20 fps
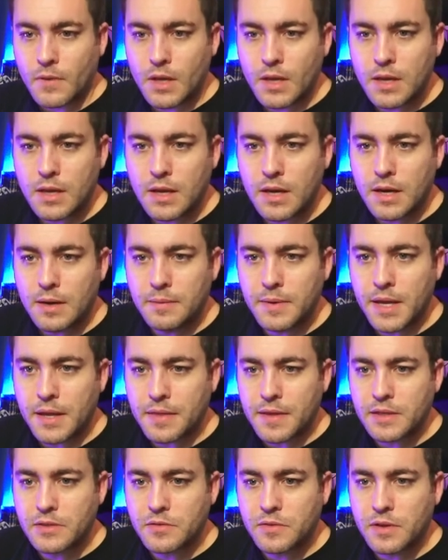Um, yeah,
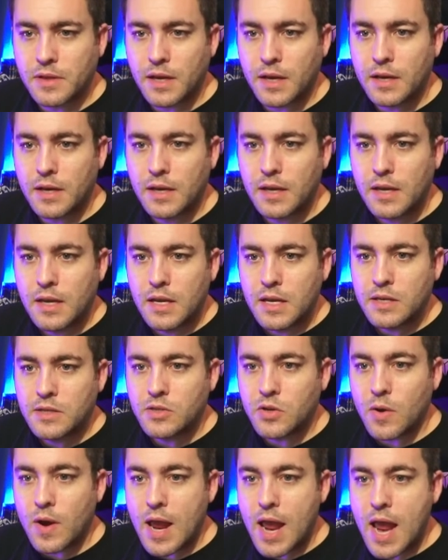thanks for that.
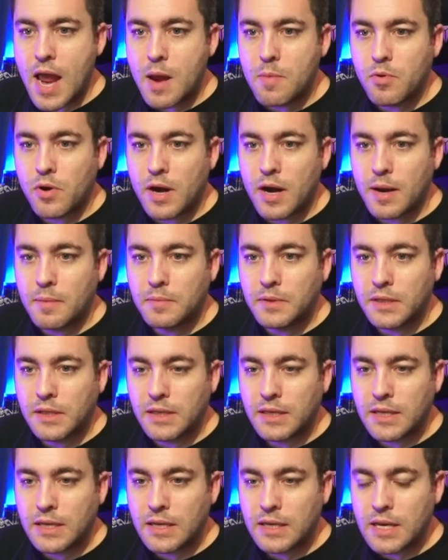So Abraham
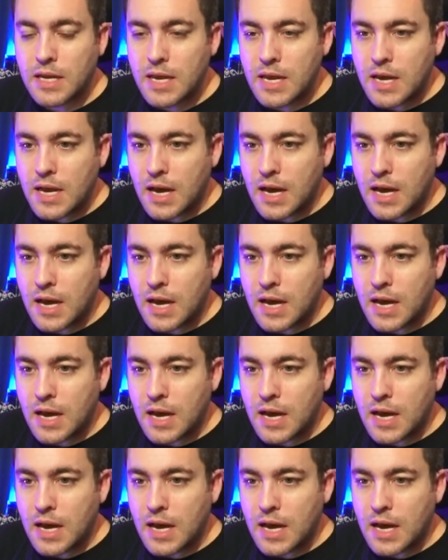Lincoln.